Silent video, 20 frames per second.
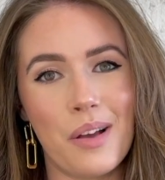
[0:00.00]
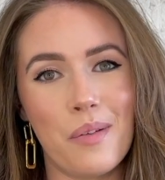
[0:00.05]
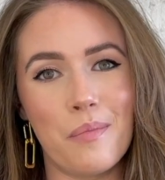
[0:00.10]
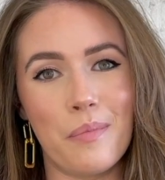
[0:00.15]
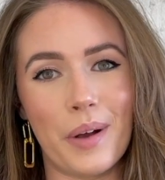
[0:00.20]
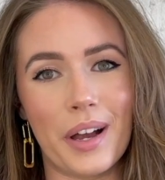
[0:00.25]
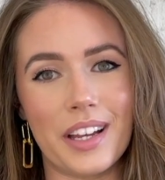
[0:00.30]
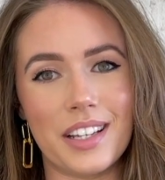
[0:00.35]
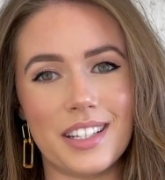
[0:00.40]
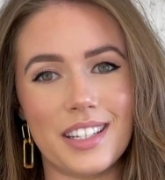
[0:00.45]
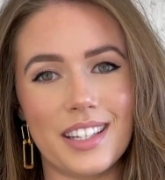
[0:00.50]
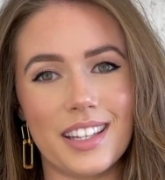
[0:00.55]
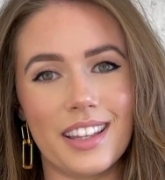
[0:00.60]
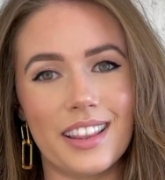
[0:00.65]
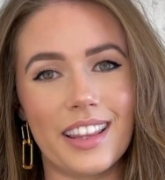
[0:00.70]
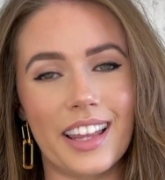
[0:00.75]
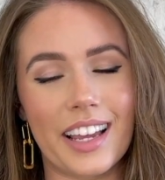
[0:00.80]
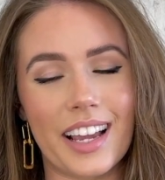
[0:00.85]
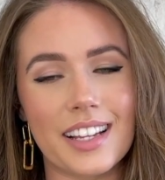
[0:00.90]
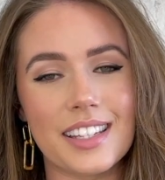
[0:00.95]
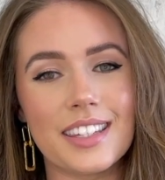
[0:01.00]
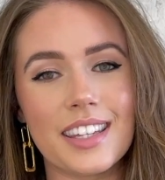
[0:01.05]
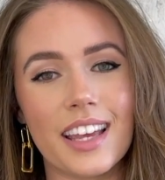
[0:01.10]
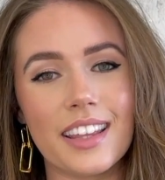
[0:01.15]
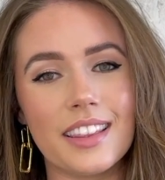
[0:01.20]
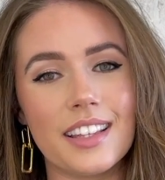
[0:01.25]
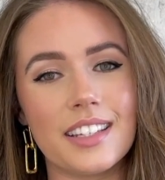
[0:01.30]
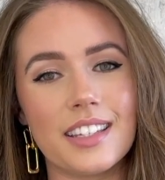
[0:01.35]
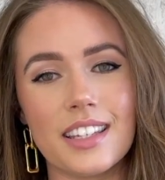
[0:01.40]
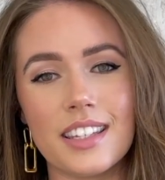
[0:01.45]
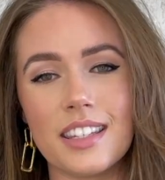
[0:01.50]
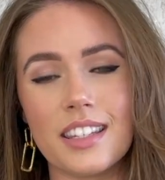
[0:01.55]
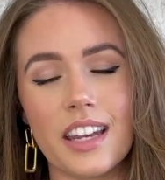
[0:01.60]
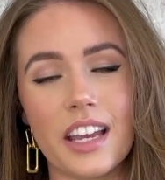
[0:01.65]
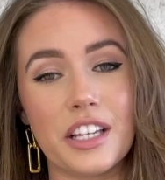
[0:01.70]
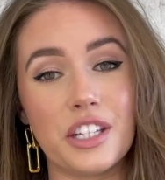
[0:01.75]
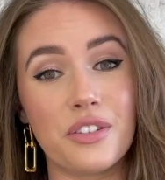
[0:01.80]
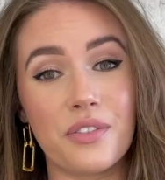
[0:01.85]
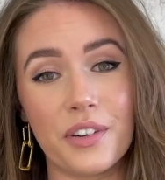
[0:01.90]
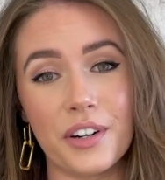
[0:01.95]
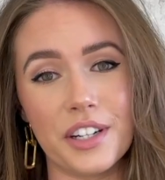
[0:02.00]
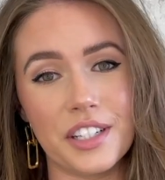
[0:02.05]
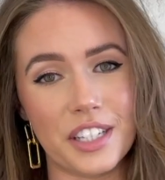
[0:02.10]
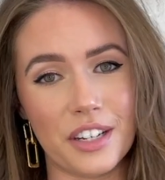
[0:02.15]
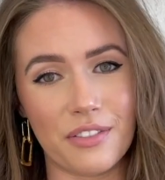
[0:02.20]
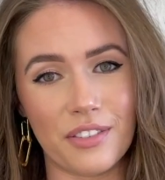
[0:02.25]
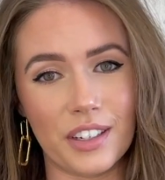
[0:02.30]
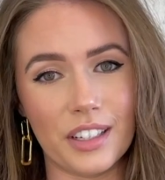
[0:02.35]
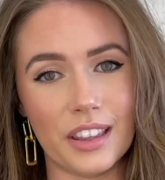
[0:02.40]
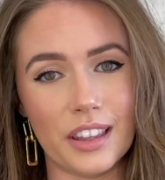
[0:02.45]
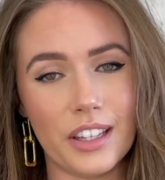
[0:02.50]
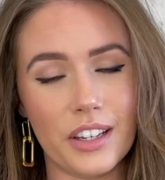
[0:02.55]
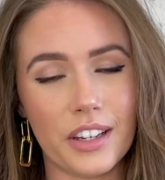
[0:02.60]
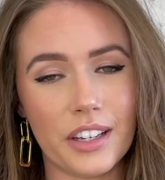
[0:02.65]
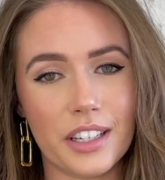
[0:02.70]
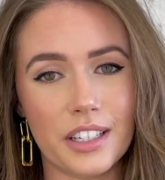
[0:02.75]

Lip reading: but like I said, this is nice for a different look.